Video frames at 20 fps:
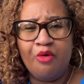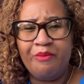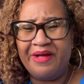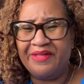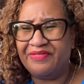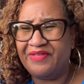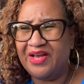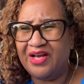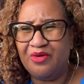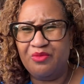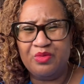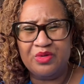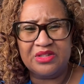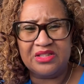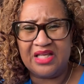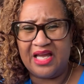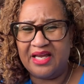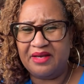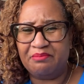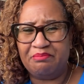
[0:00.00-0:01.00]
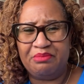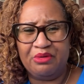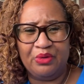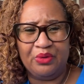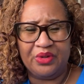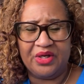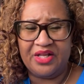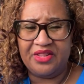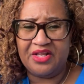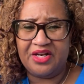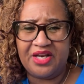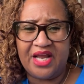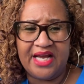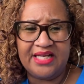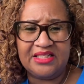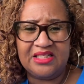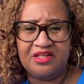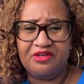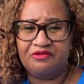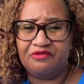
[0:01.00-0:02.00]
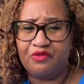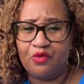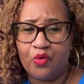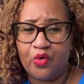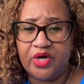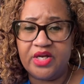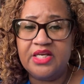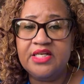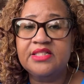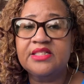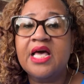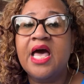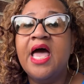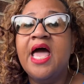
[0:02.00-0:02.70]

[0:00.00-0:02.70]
I think it was like built in the 1940s,